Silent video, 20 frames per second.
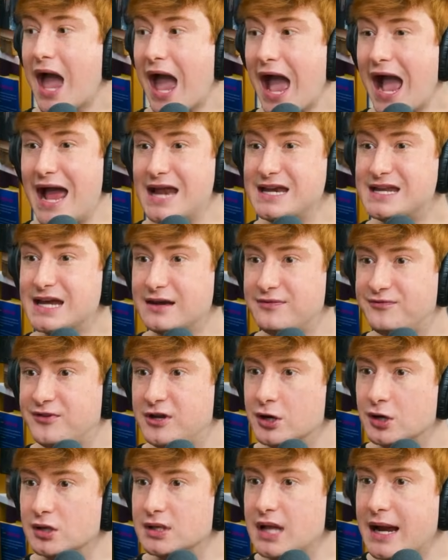And if
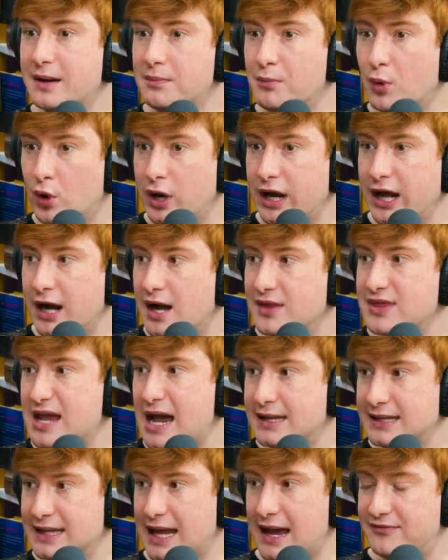you're like mourning on
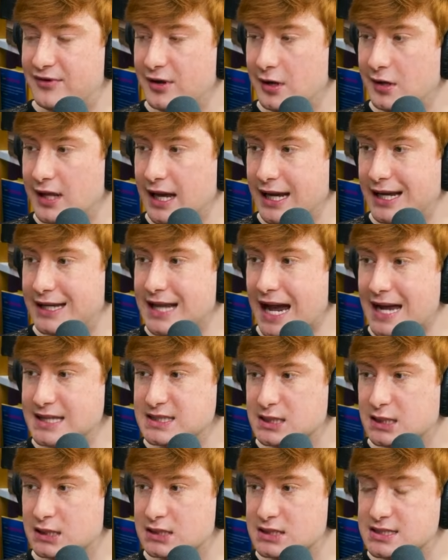that level, like
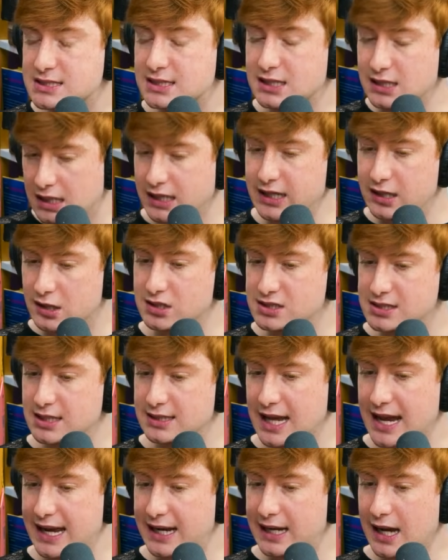that's clear to
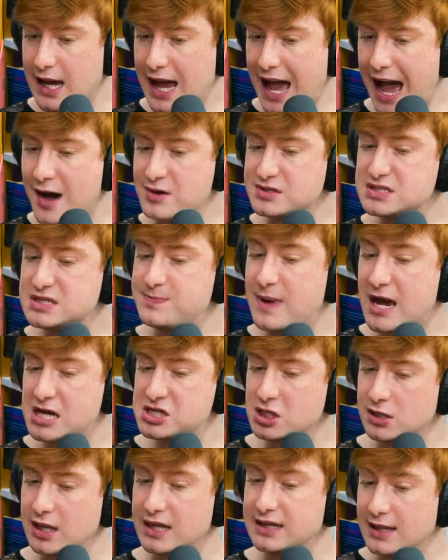like how
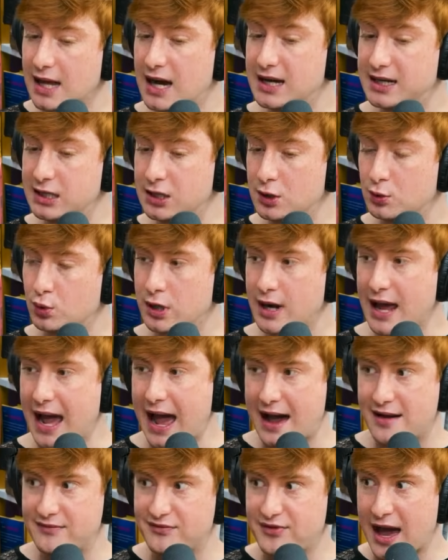special and lucky you were to
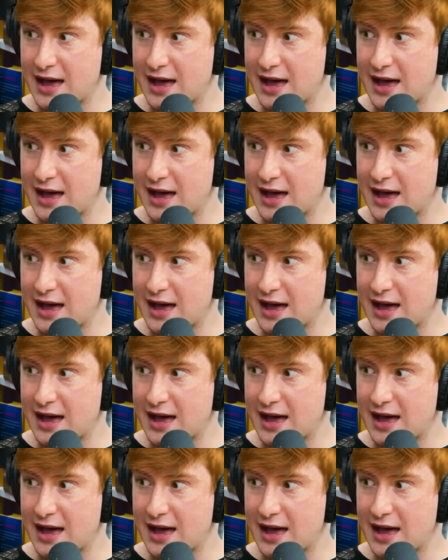have that